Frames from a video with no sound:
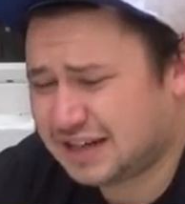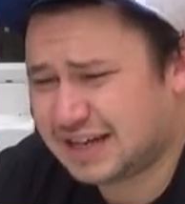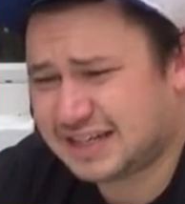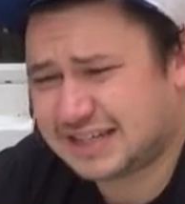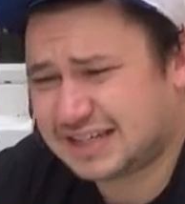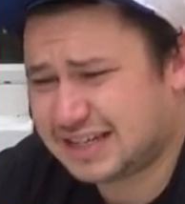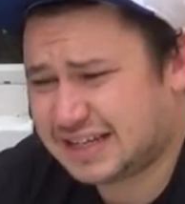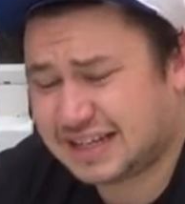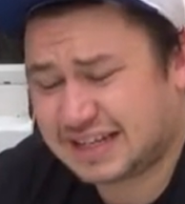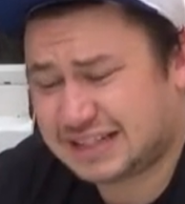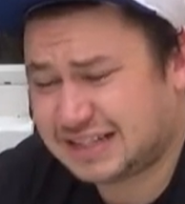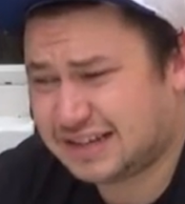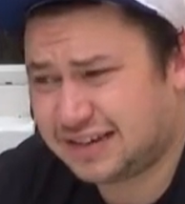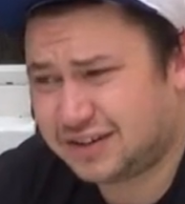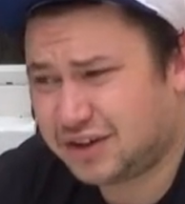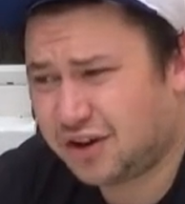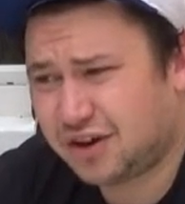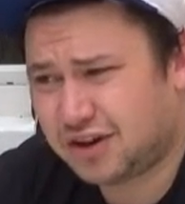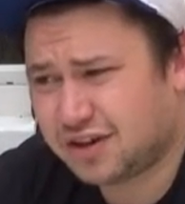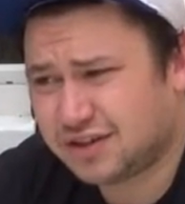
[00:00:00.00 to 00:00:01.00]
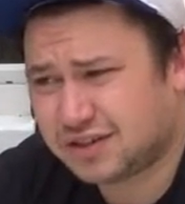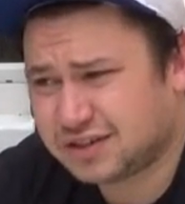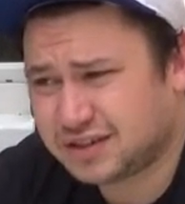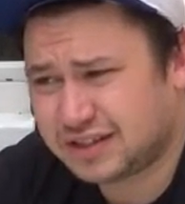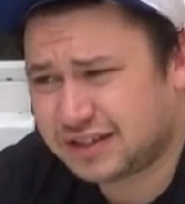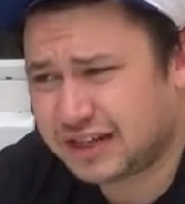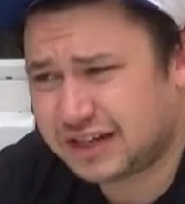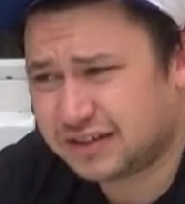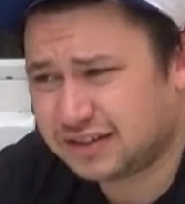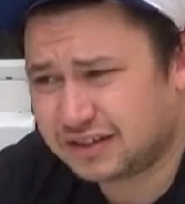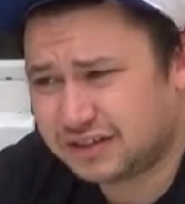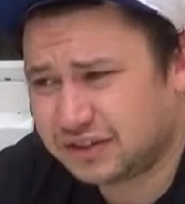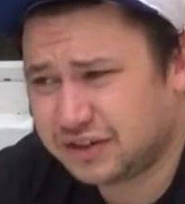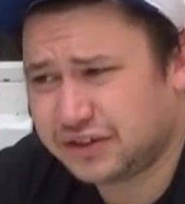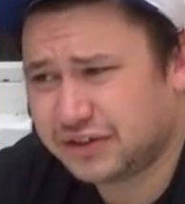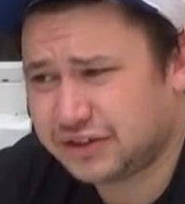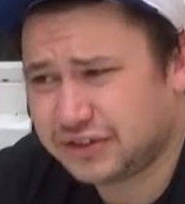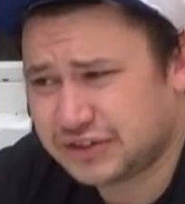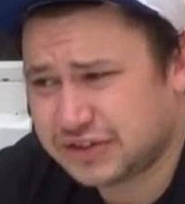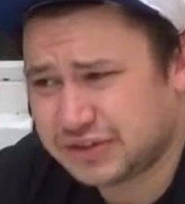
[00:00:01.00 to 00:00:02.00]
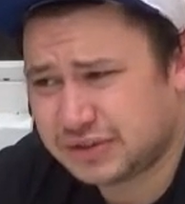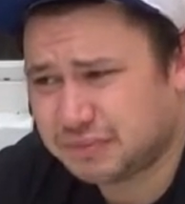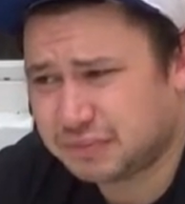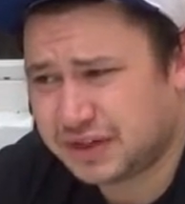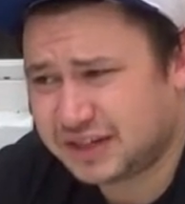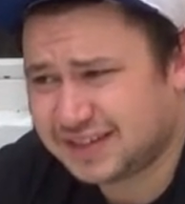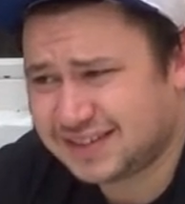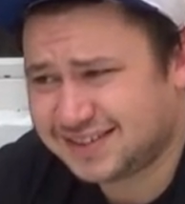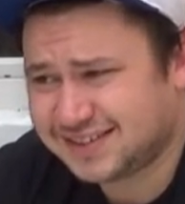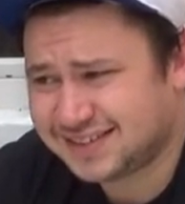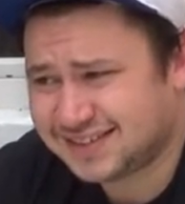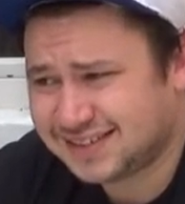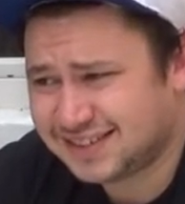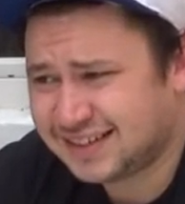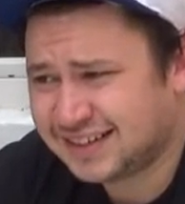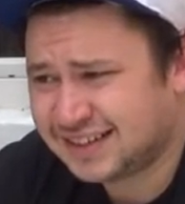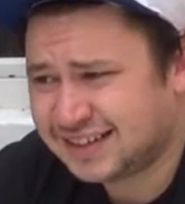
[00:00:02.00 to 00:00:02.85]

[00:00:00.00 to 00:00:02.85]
I'd say that's a lot harder than learning some lines.